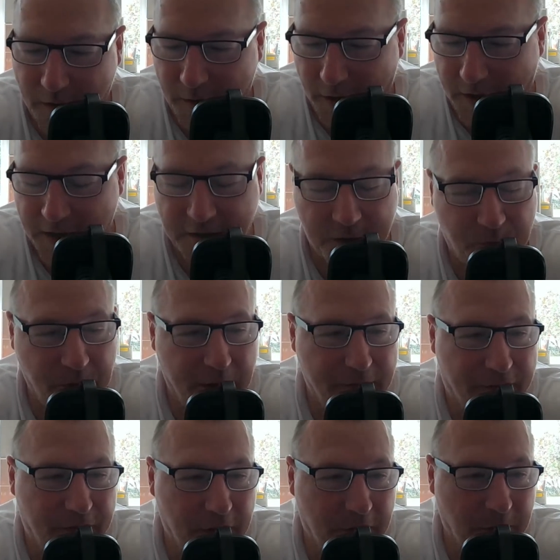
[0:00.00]
Against
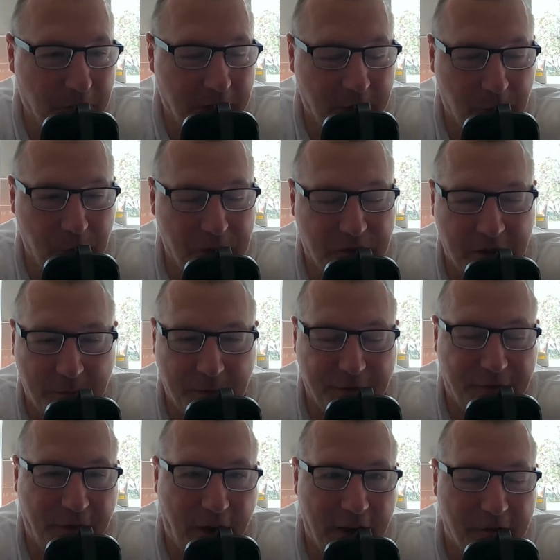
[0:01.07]
Brentford, we should have been
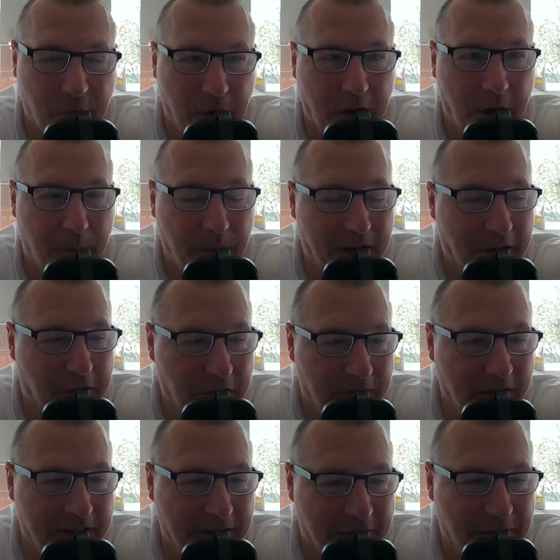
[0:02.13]
5-1 up, and it could
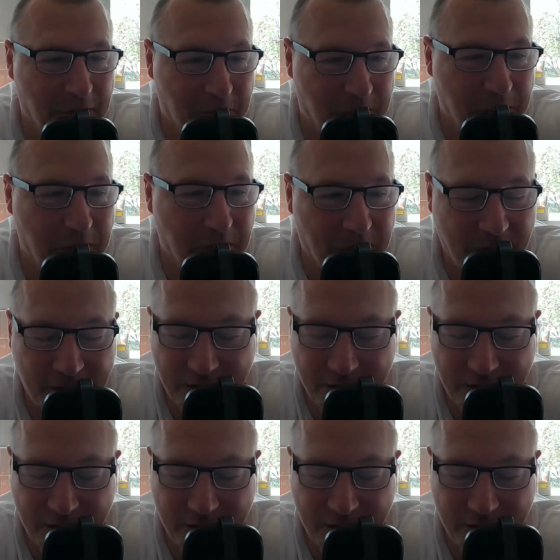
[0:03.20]
have ended 2-2.